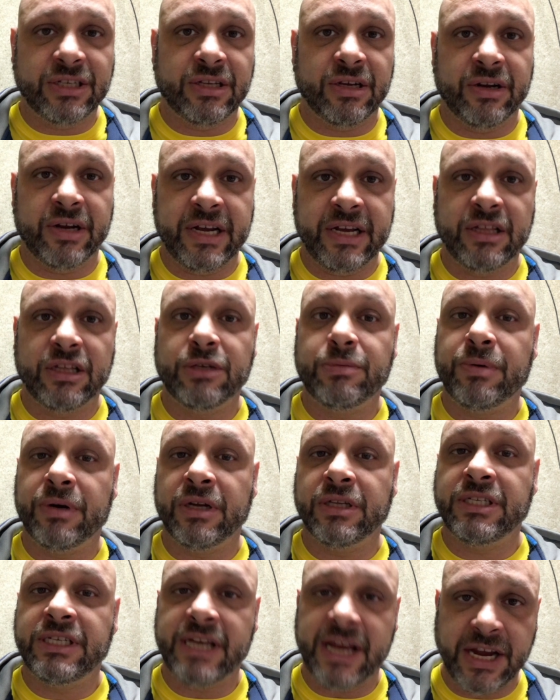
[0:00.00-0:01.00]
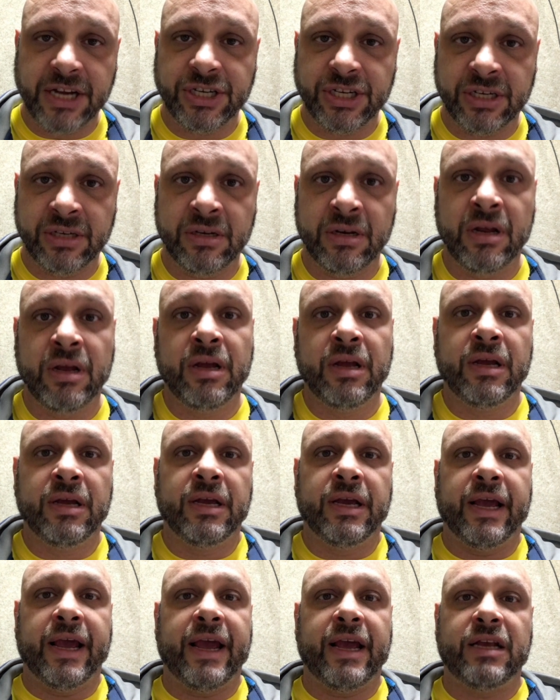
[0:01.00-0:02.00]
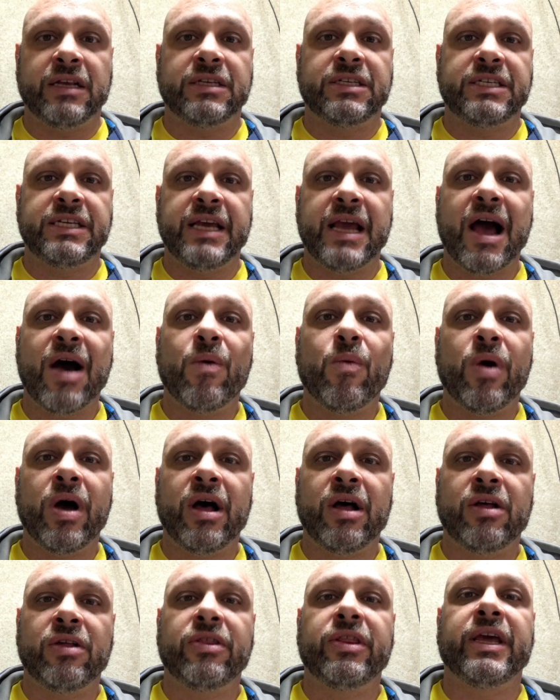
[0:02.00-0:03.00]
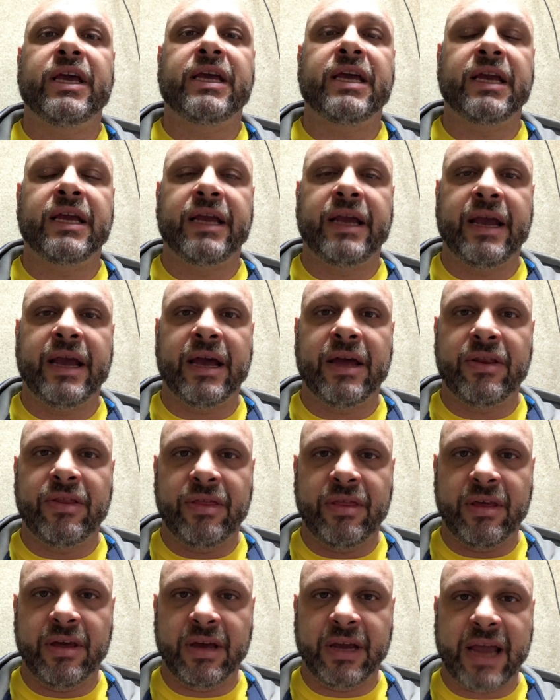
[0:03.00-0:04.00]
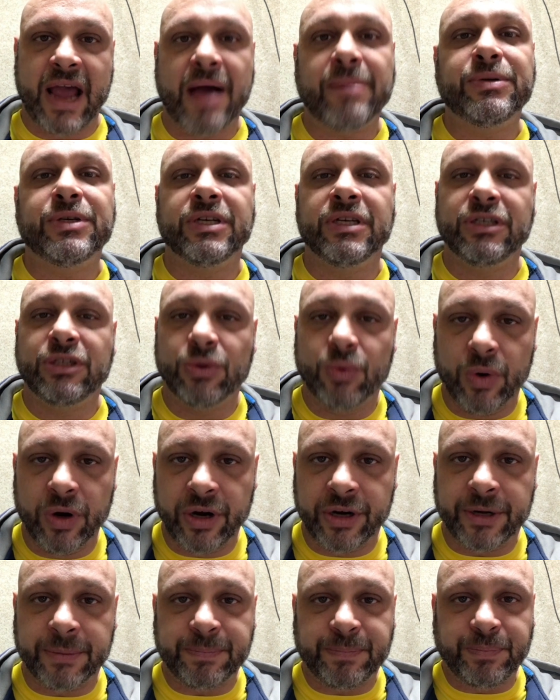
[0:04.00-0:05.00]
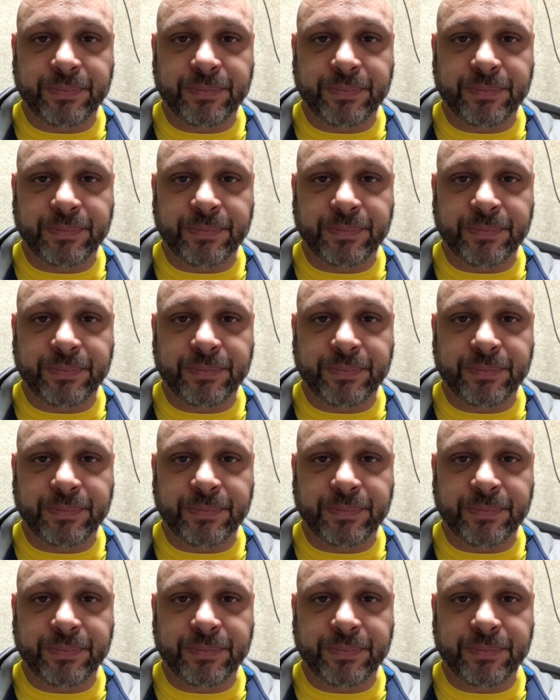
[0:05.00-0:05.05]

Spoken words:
their English pronunciation and see how well they can get the captioning to work,